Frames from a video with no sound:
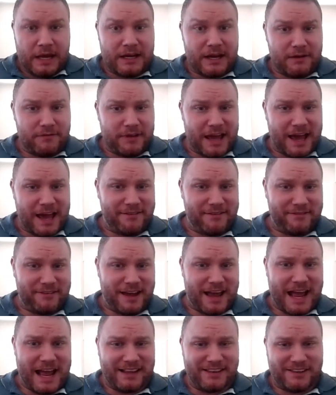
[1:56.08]
And then we
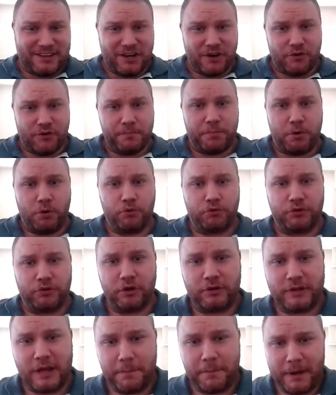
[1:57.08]
have anterior and
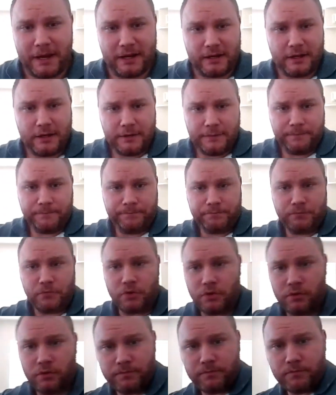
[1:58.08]
posterior tipping.
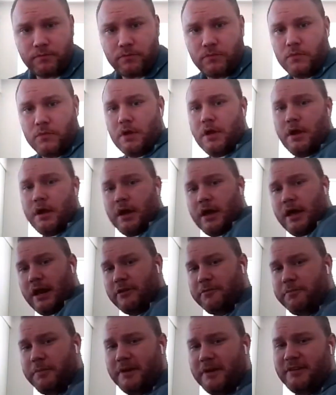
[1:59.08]
And
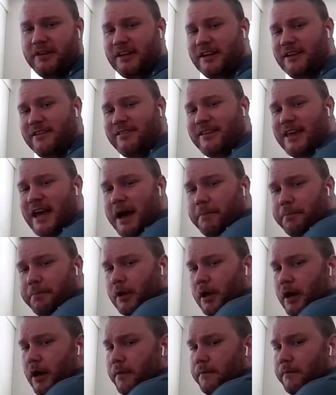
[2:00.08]
that's basically a
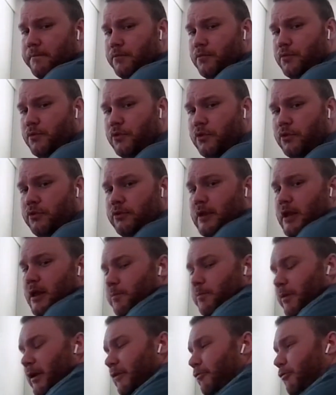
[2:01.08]
scapula
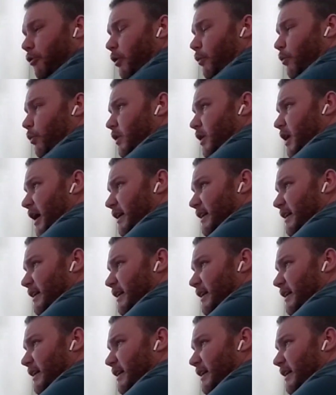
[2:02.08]
tilting forward